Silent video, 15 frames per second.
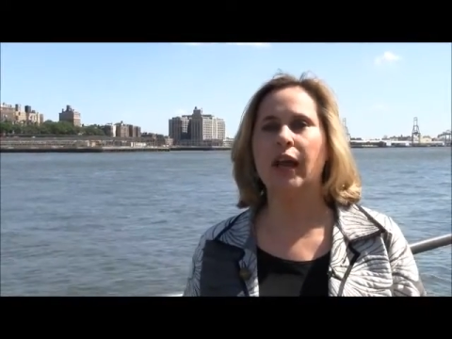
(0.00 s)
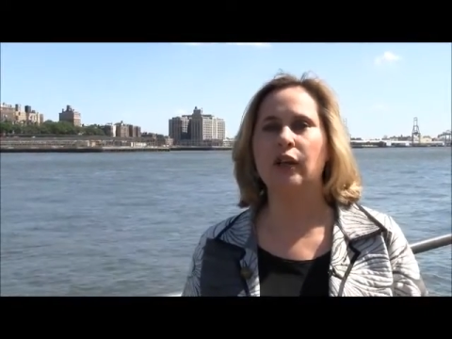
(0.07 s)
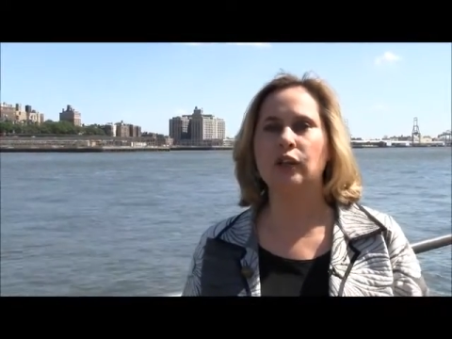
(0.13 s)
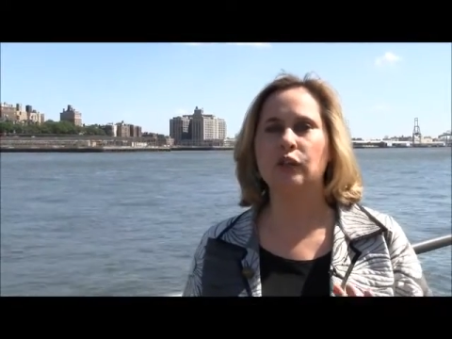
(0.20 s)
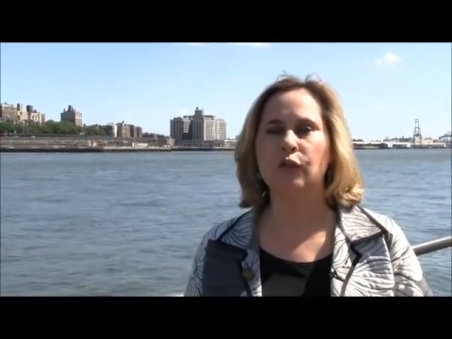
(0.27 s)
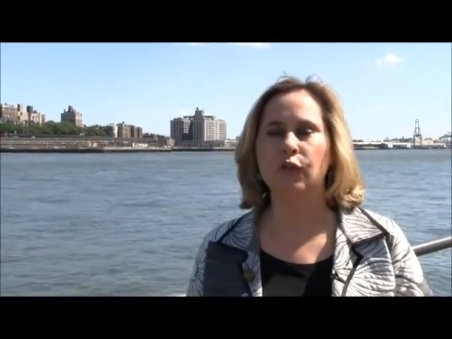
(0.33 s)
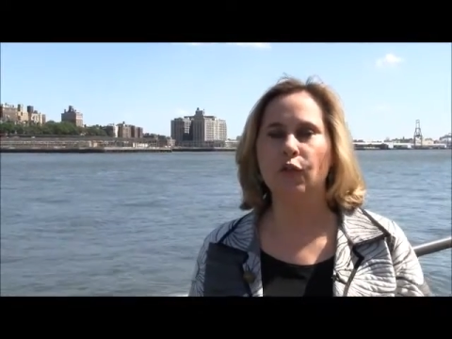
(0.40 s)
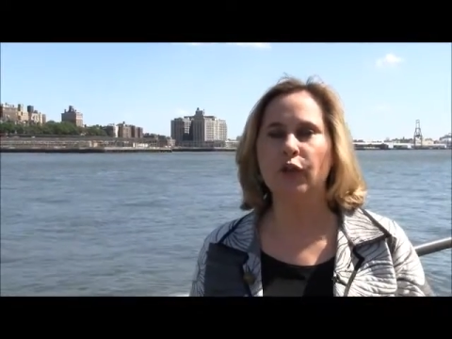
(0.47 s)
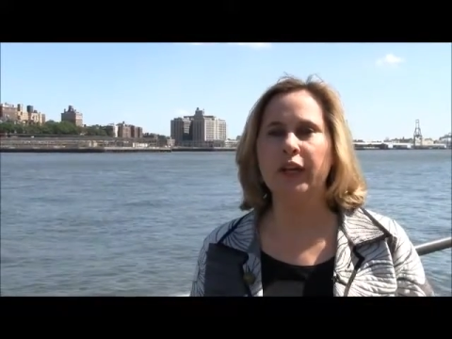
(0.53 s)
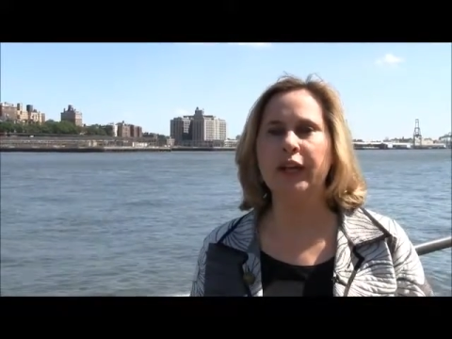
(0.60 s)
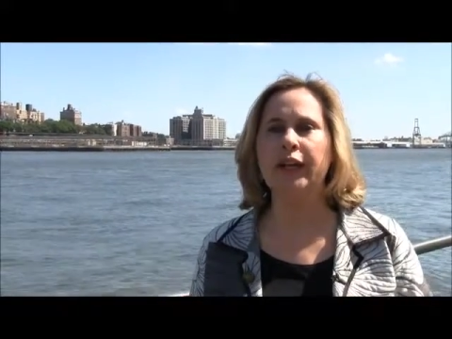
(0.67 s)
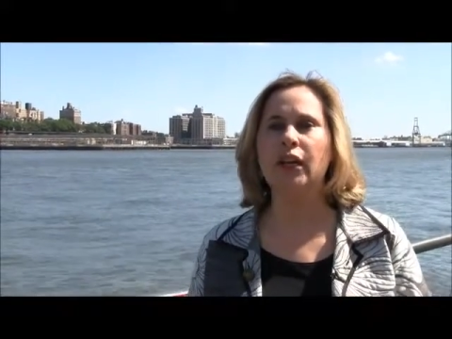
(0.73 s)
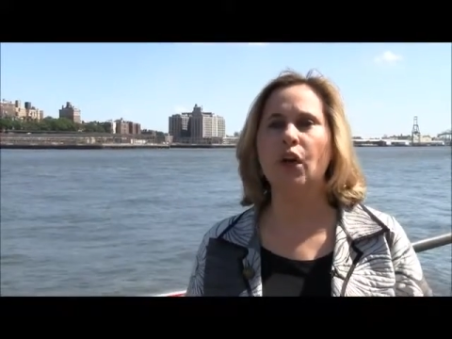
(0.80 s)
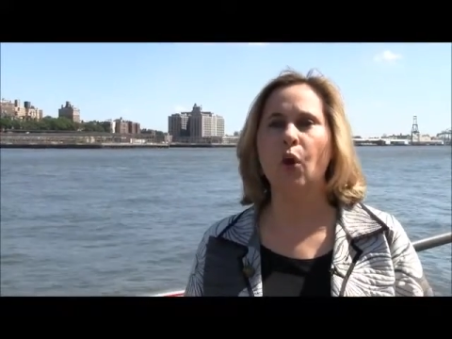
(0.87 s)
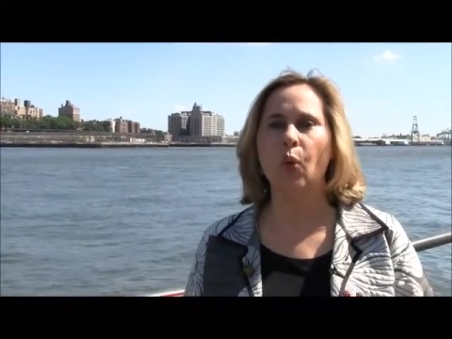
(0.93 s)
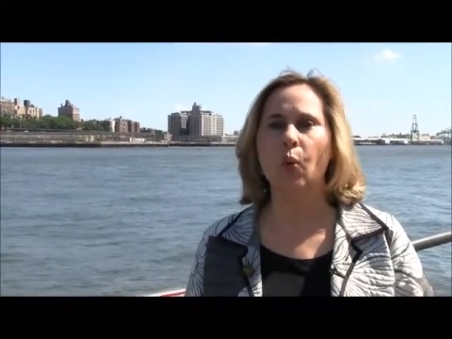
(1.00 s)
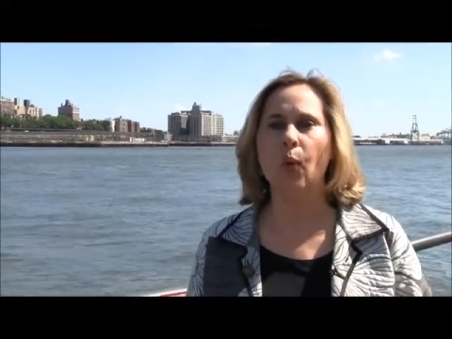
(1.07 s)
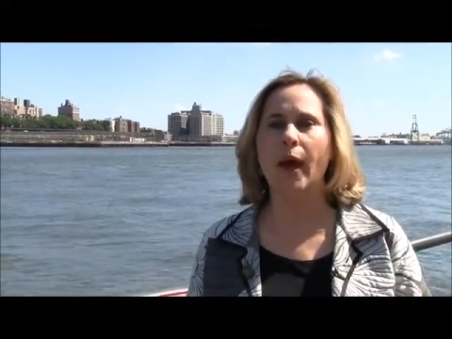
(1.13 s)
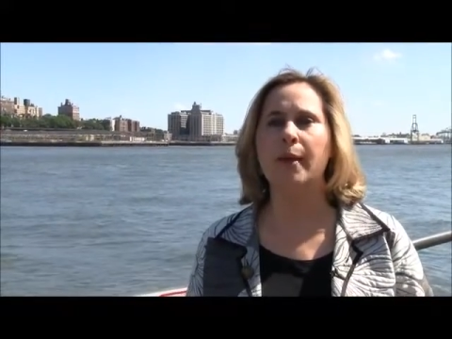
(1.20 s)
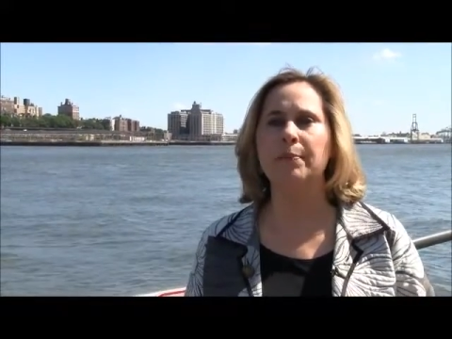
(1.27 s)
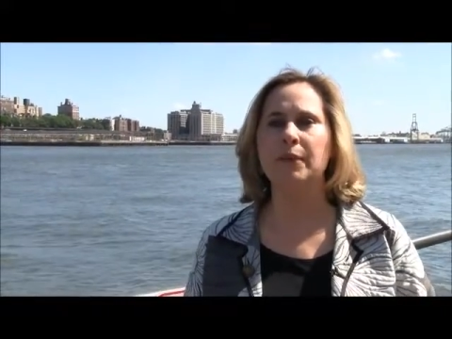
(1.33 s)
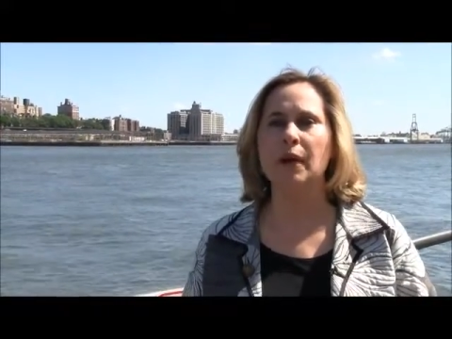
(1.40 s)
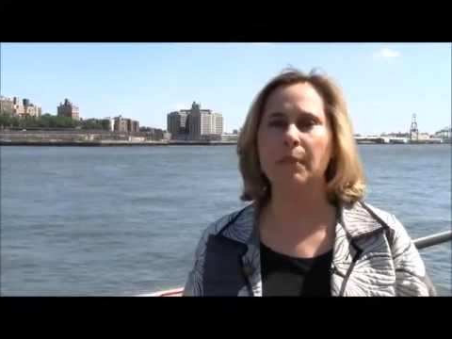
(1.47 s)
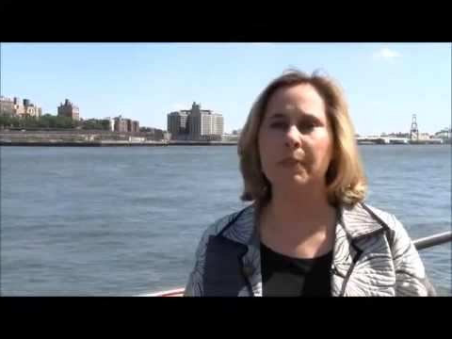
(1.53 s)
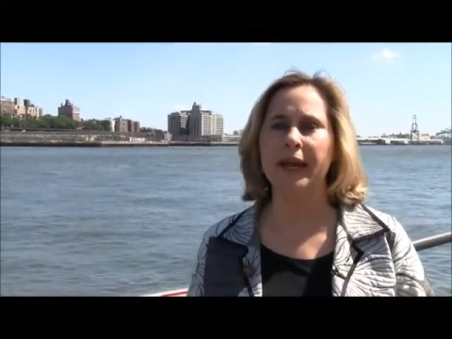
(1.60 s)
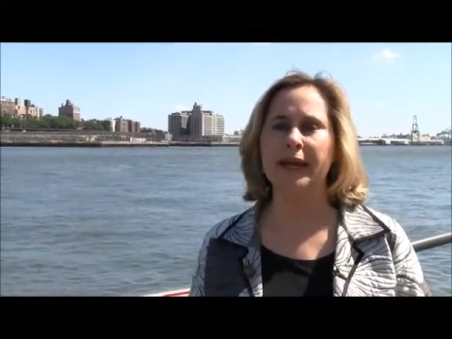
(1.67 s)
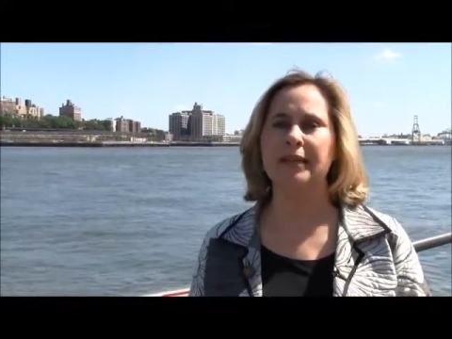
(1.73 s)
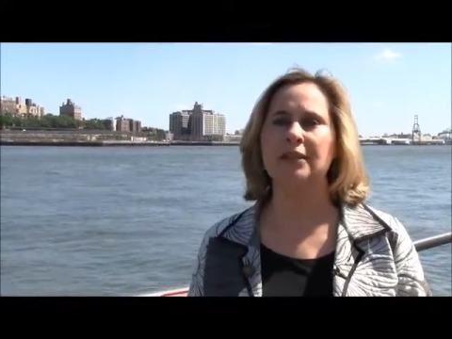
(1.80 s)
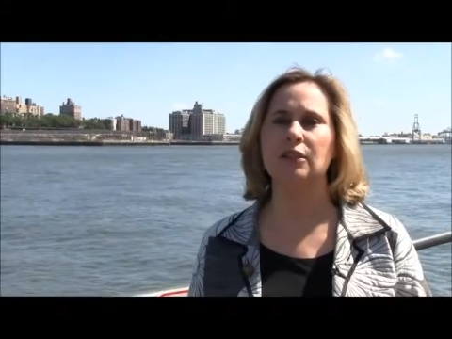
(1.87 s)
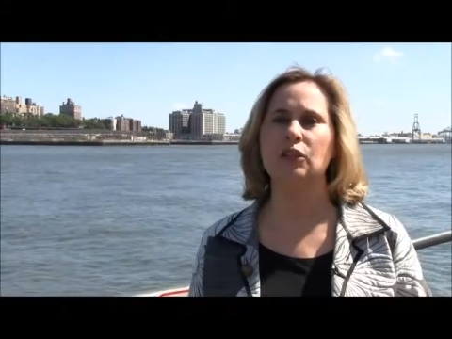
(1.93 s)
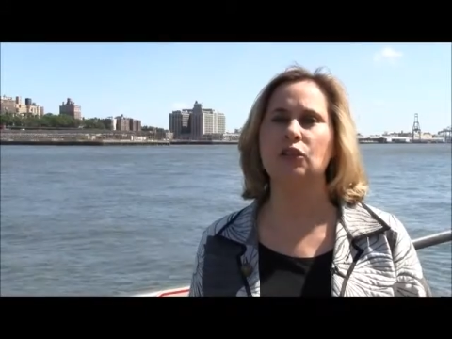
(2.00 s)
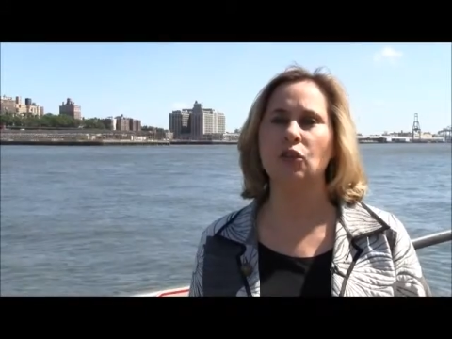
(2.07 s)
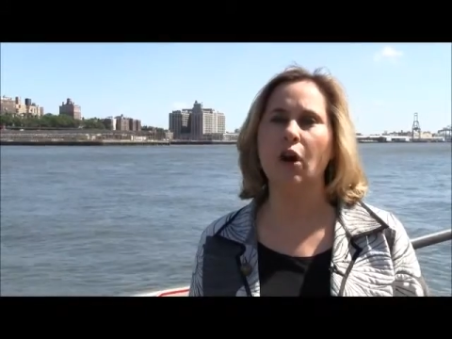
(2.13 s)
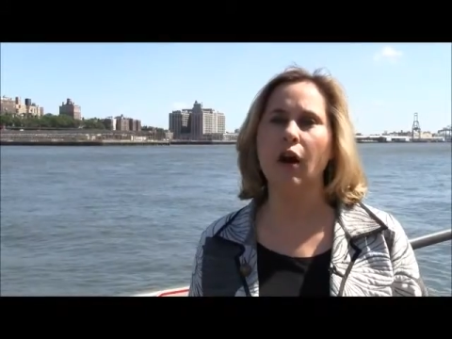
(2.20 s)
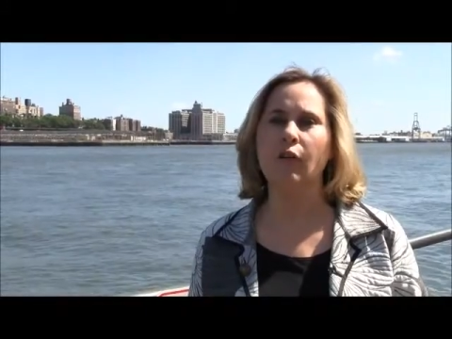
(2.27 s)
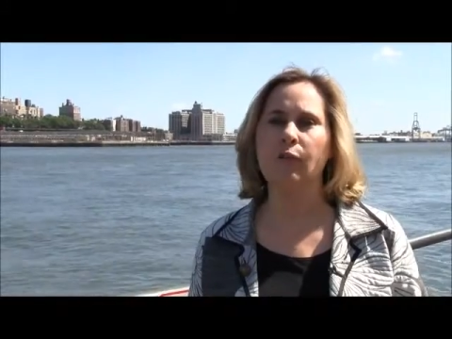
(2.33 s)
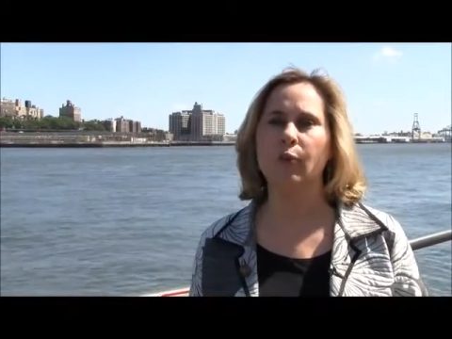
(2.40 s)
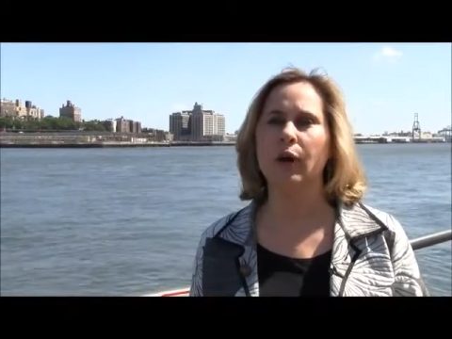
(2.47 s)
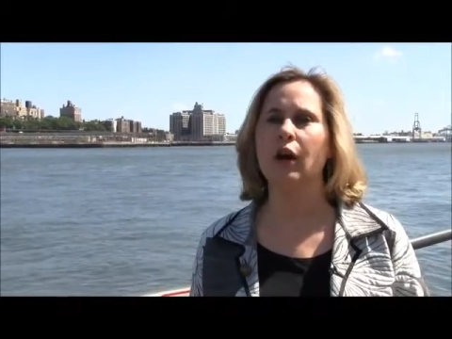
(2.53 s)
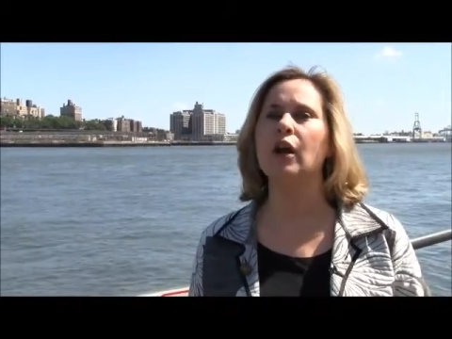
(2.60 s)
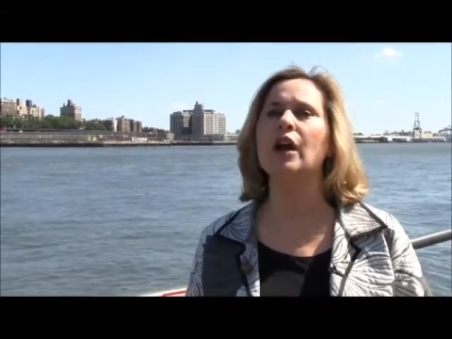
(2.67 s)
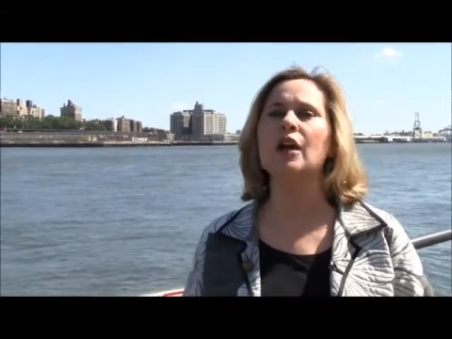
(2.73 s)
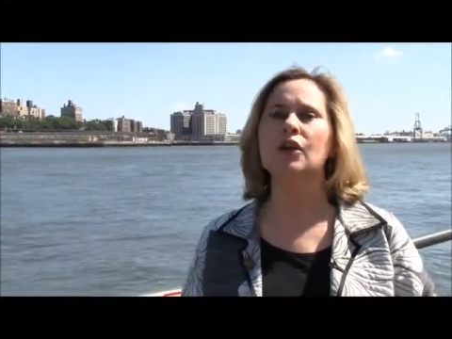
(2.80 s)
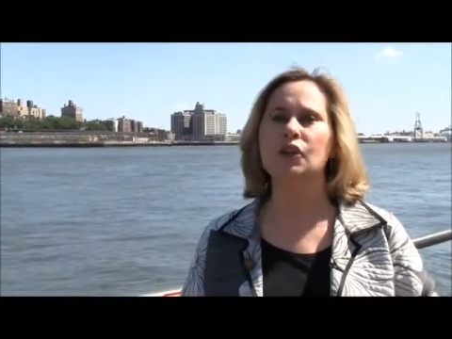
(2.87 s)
has free web-based software